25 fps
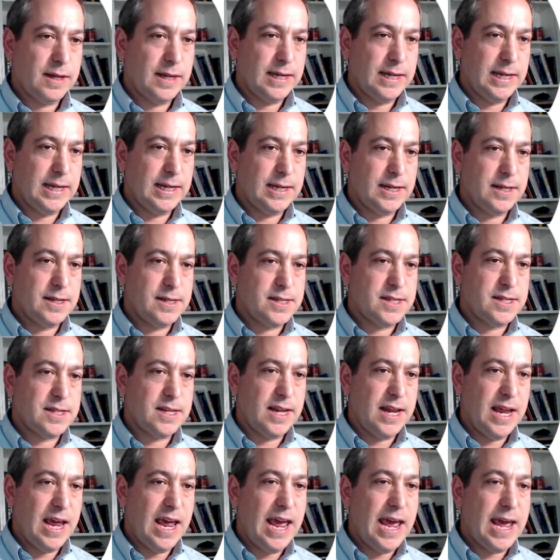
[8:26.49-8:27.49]
is
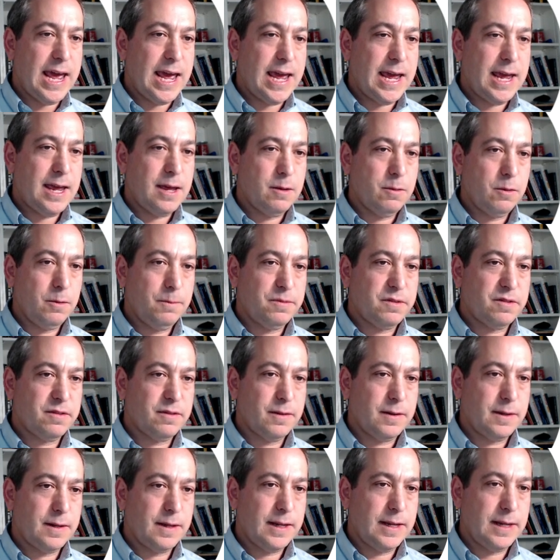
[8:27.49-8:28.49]
A.
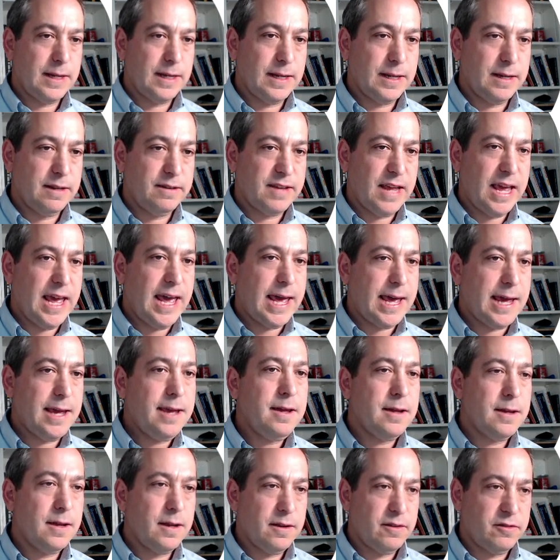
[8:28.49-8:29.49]
Oops, is A.